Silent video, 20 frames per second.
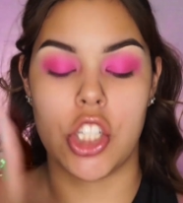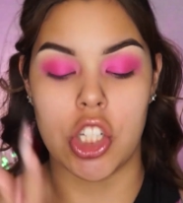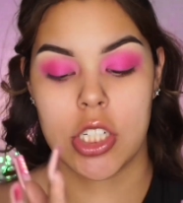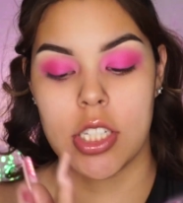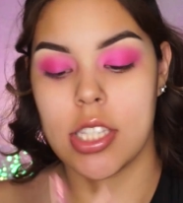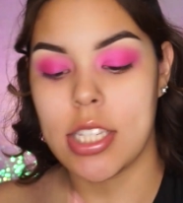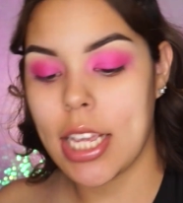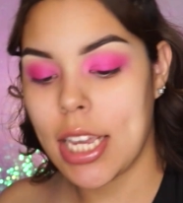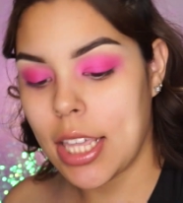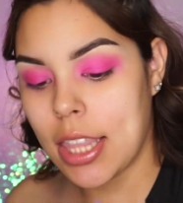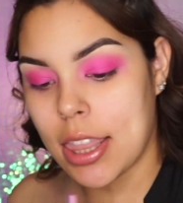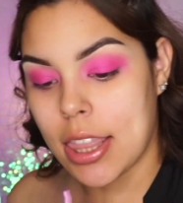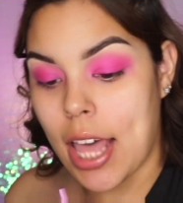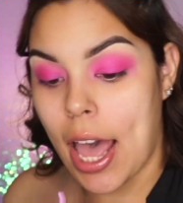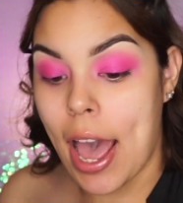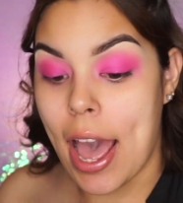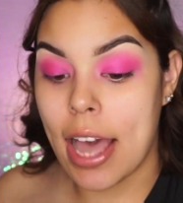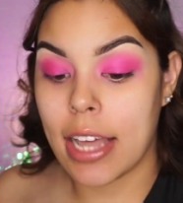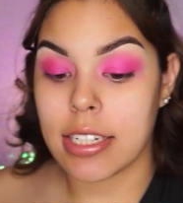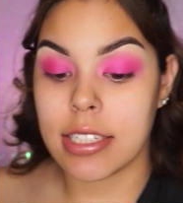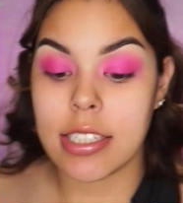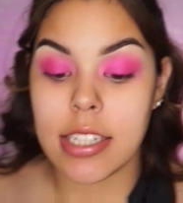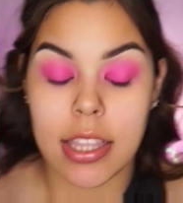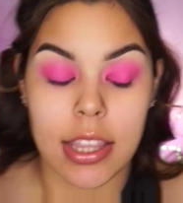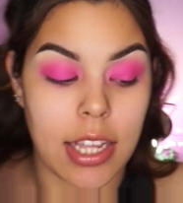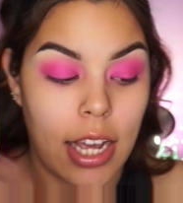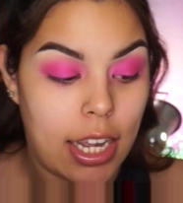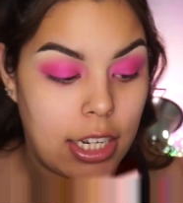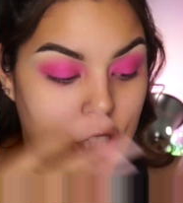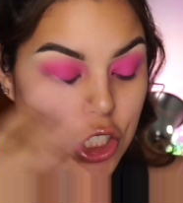just like that,
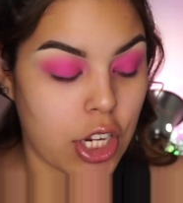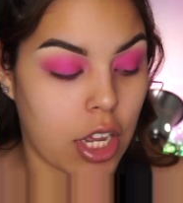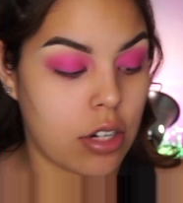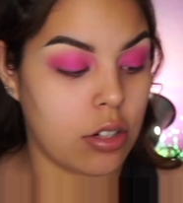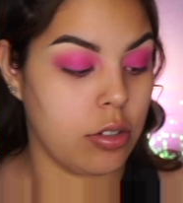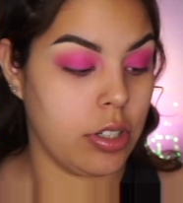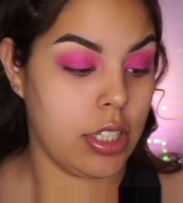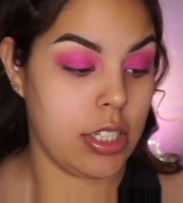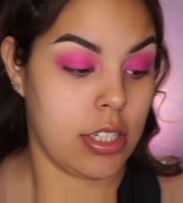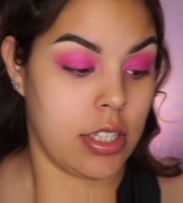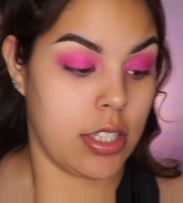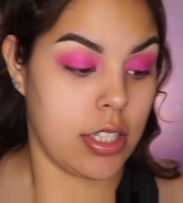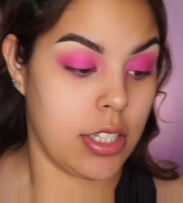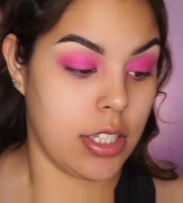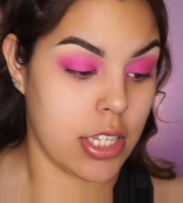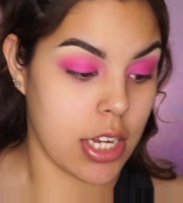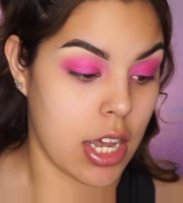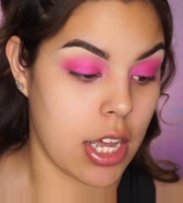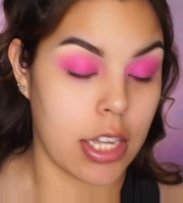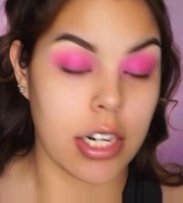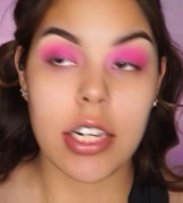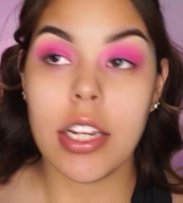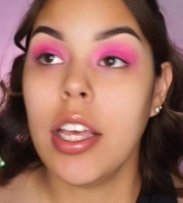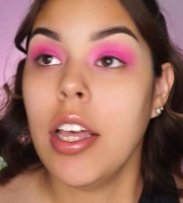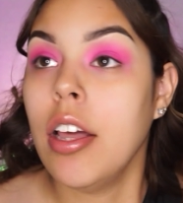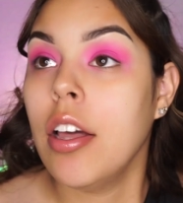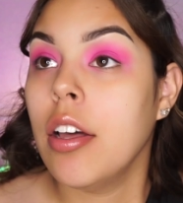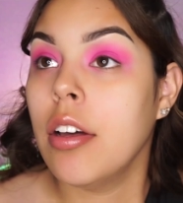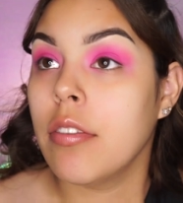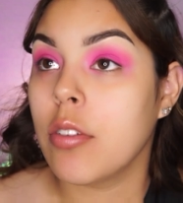the eyeshadow is done.
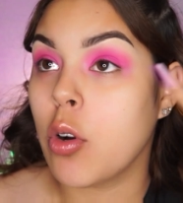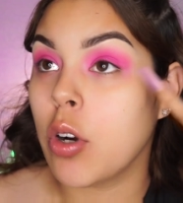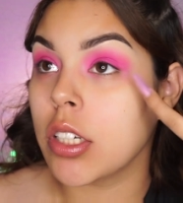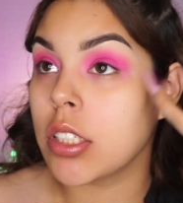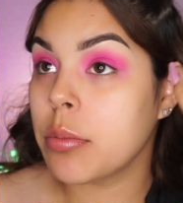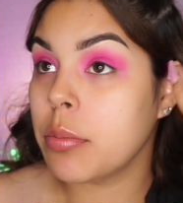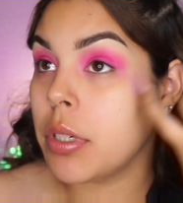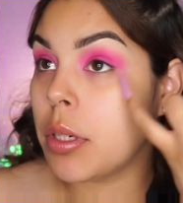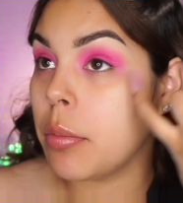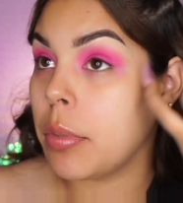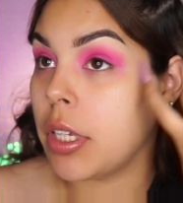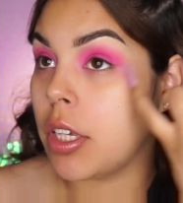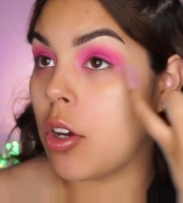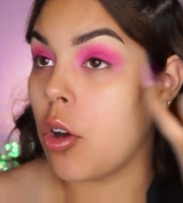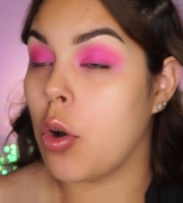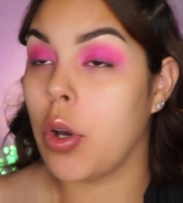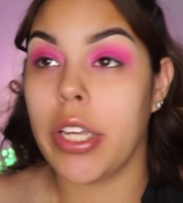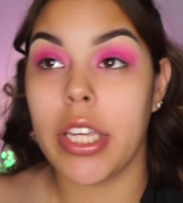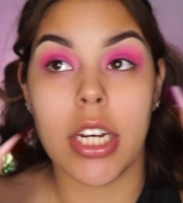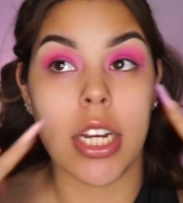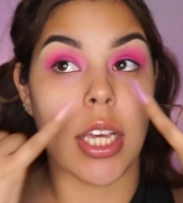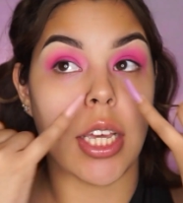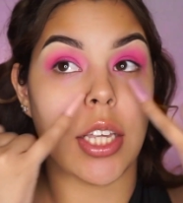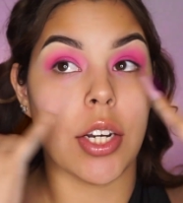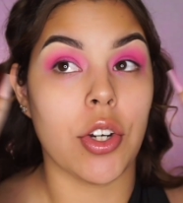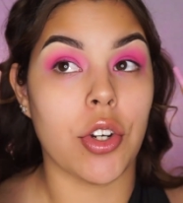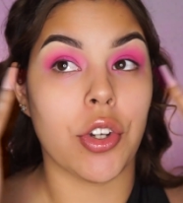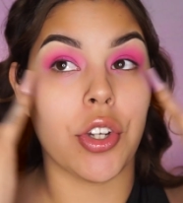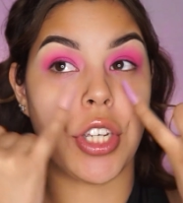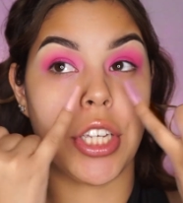Of course, I'm going to be going
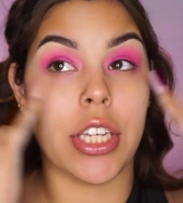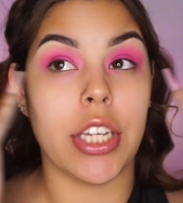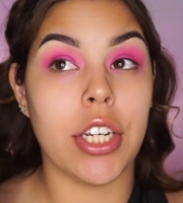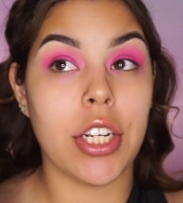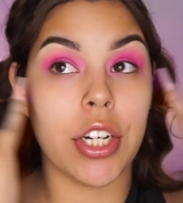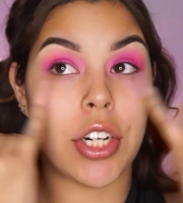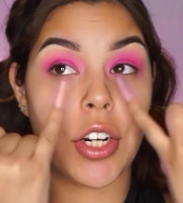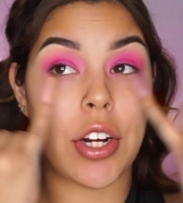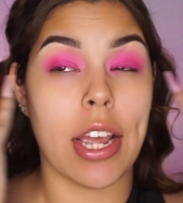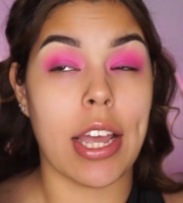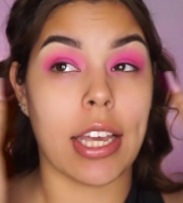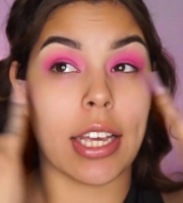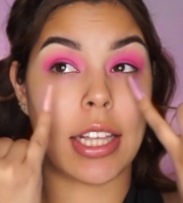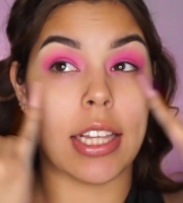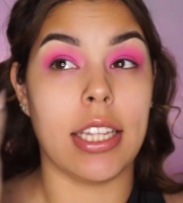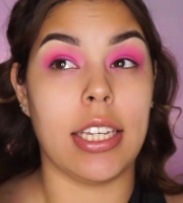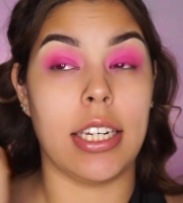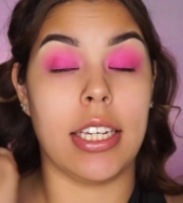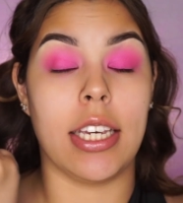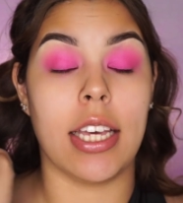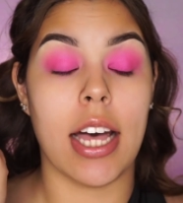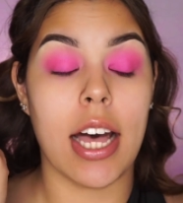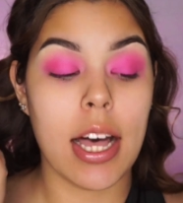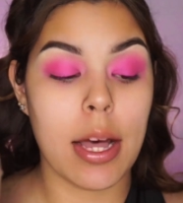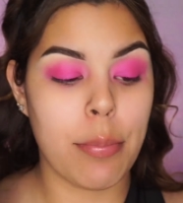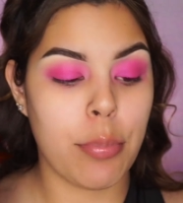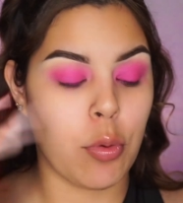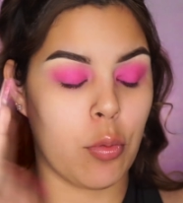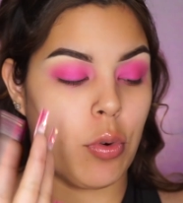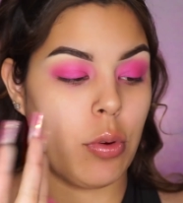under here and cleaning
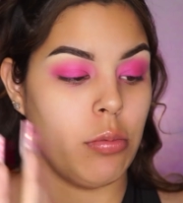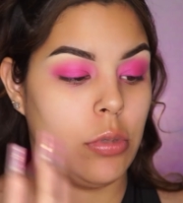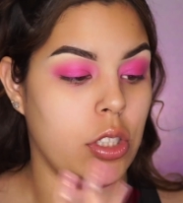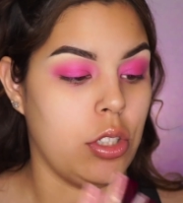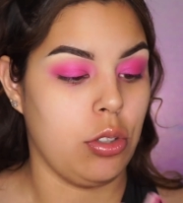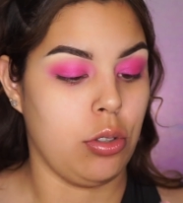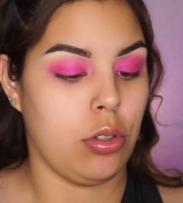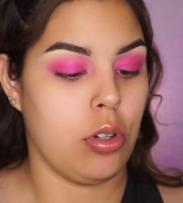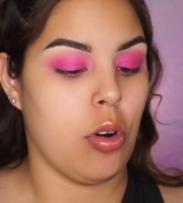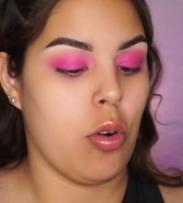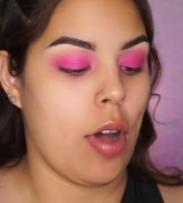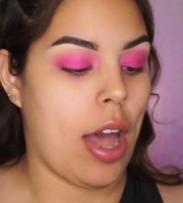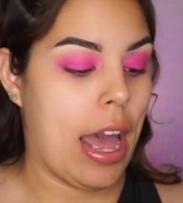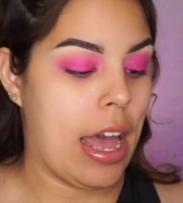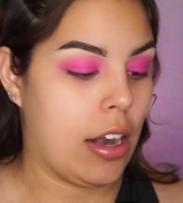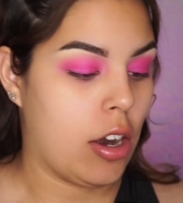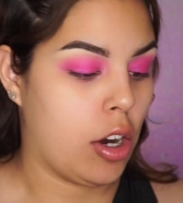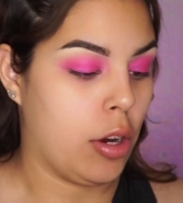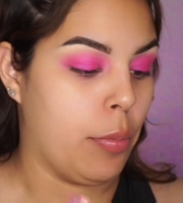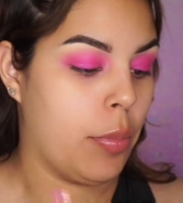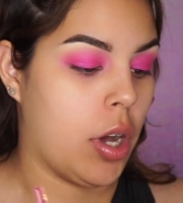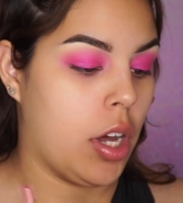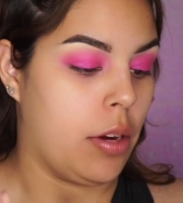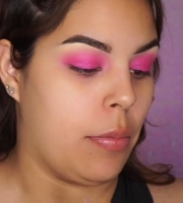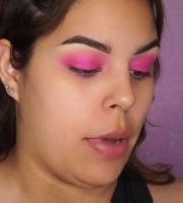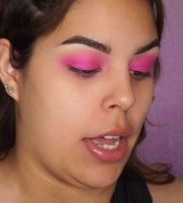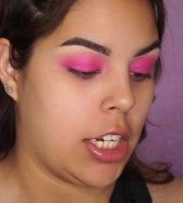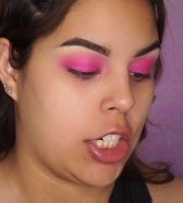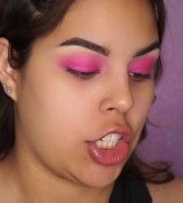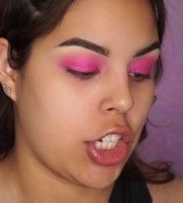up when we do go add our bottom
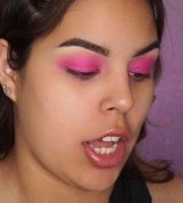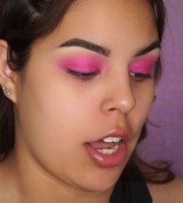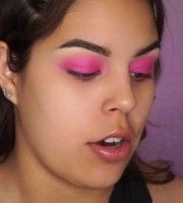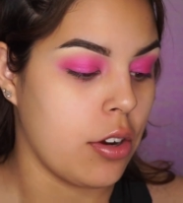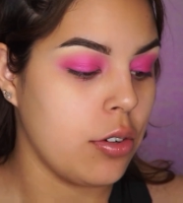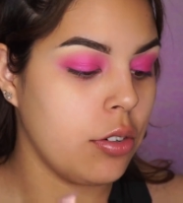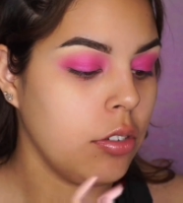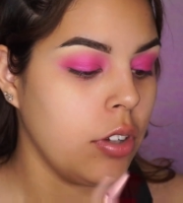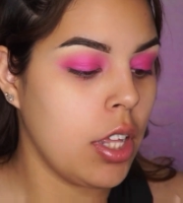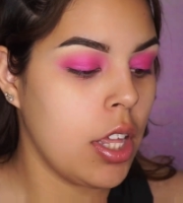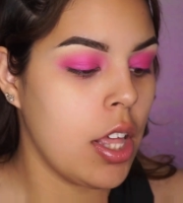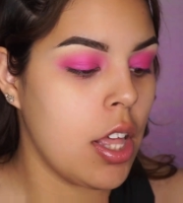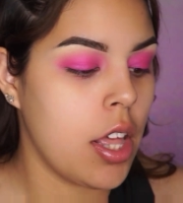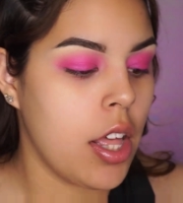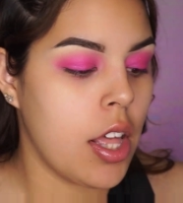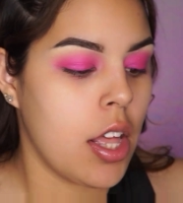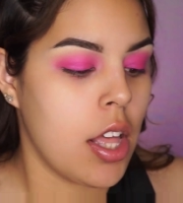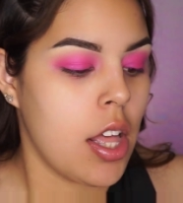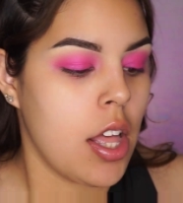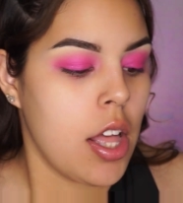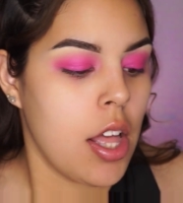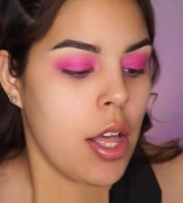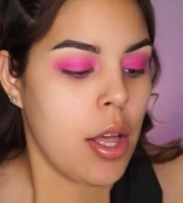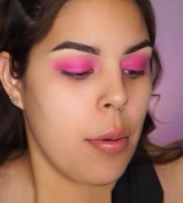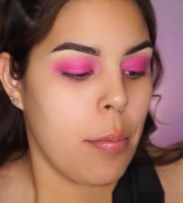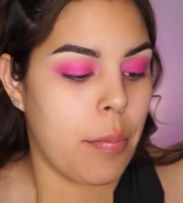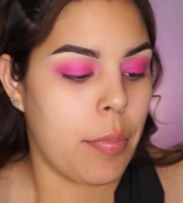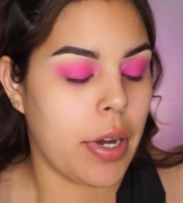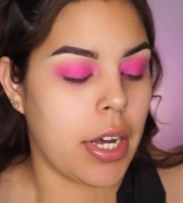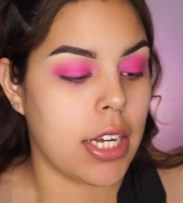eyeshadow.
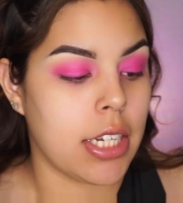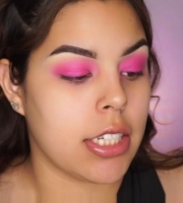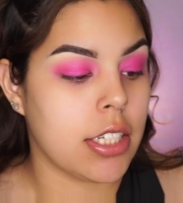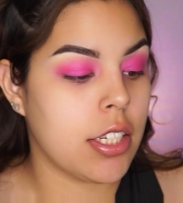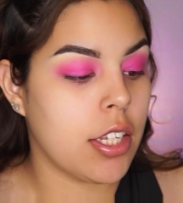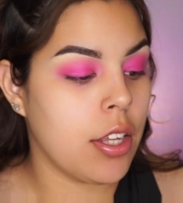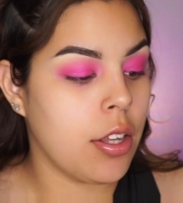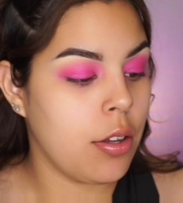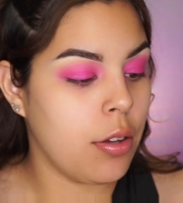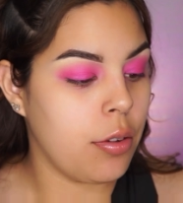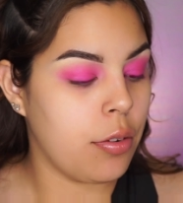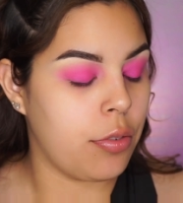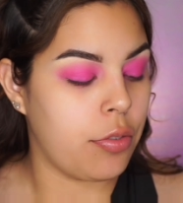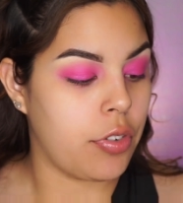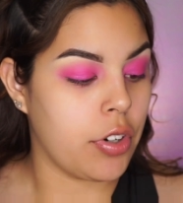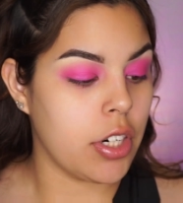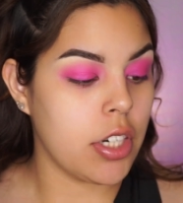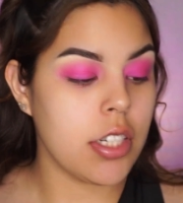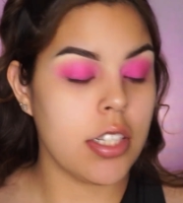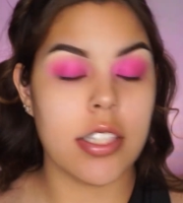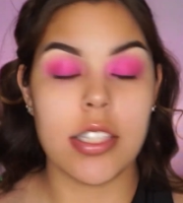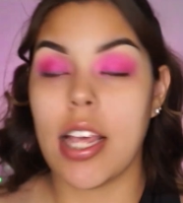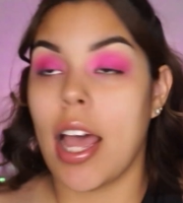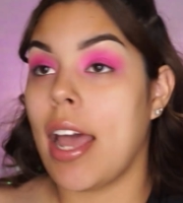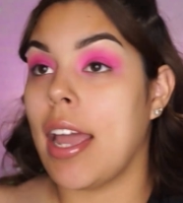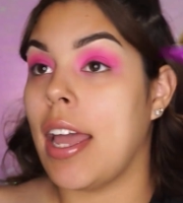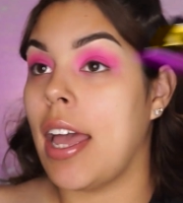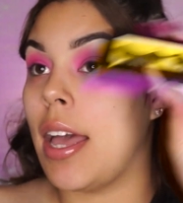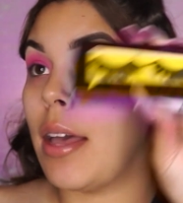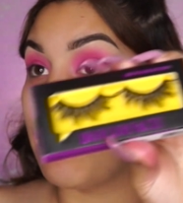But first,
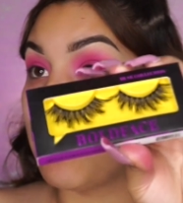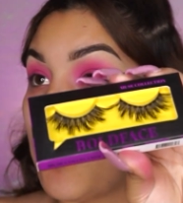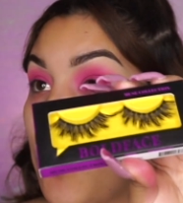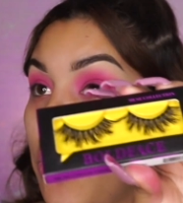I am